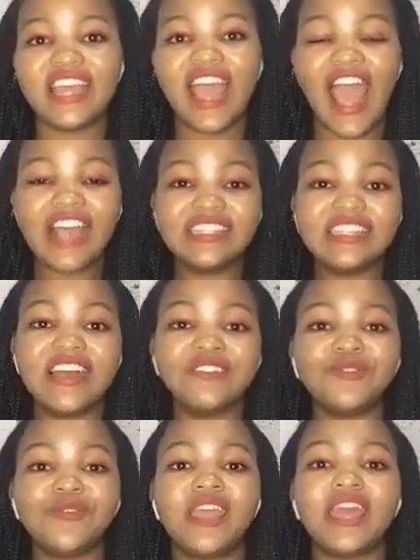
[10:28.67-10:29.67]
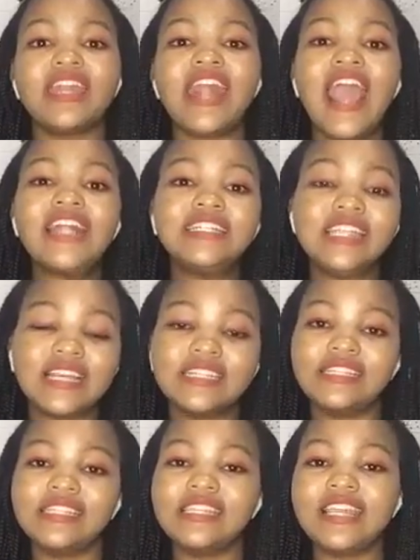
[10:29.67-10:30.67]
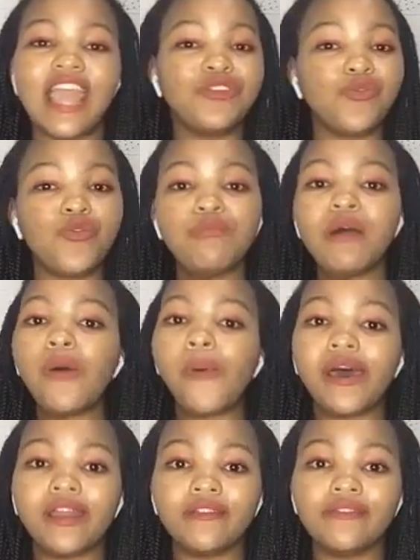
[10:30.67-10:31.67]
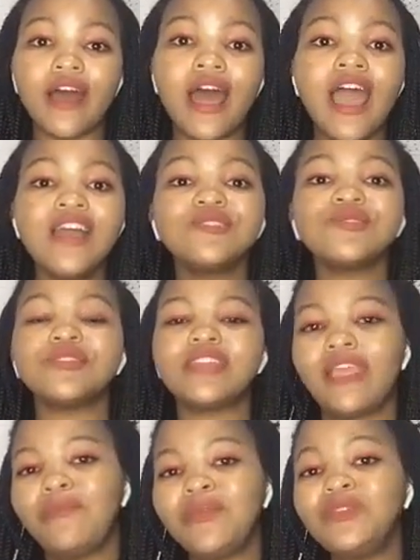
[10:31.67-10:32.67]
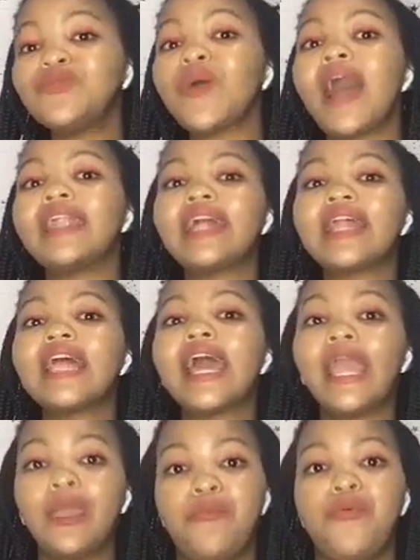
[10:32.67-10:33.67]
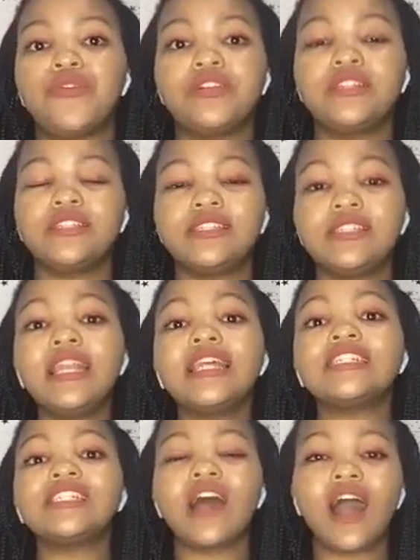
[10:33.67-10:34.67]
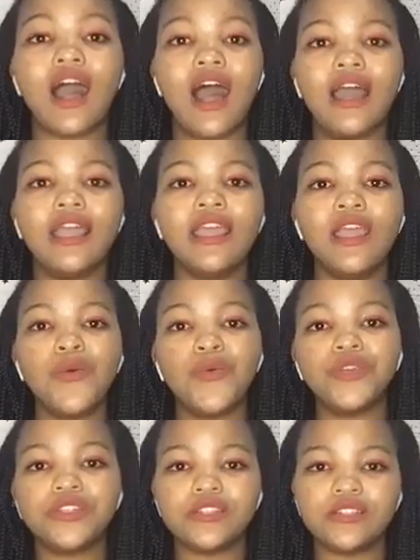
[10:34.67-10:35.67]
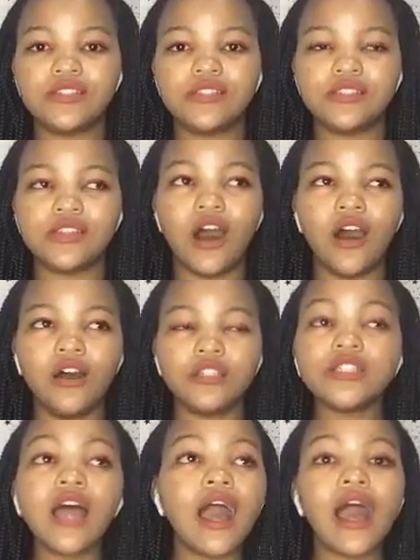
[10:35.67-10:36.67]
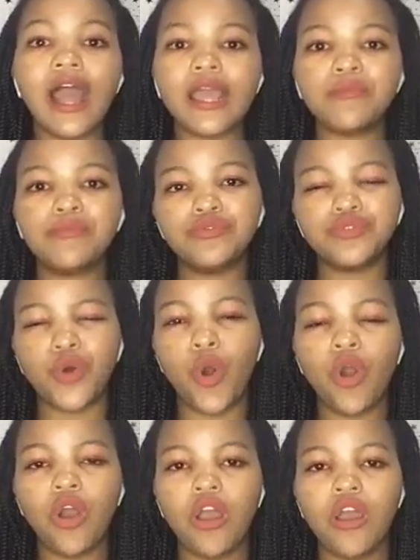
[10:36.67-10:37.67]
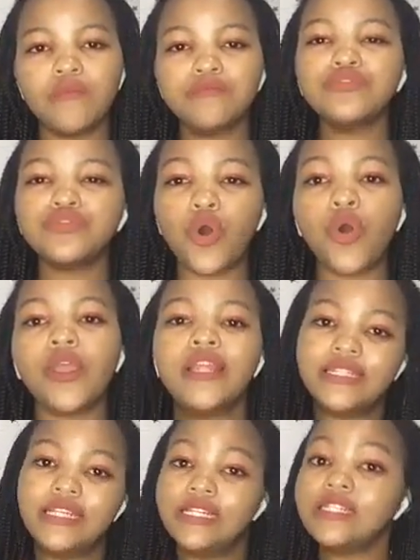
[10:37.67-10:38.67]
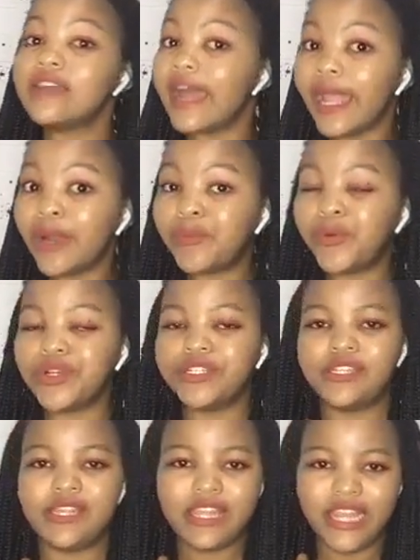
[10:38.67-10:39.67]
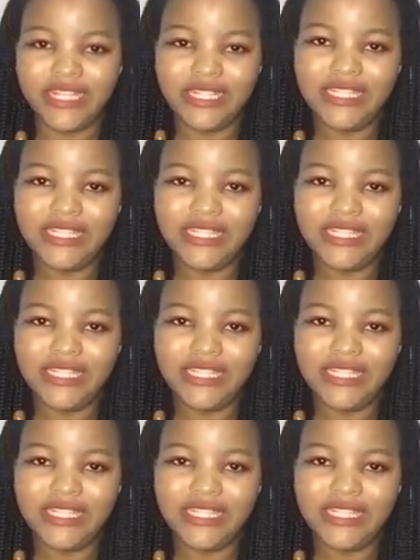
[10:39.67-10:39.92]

I still had to get a taxi and Uber, whatever, to take me to another airport still in Shanghai, which is Shanghai Pudong International Airport. Yes.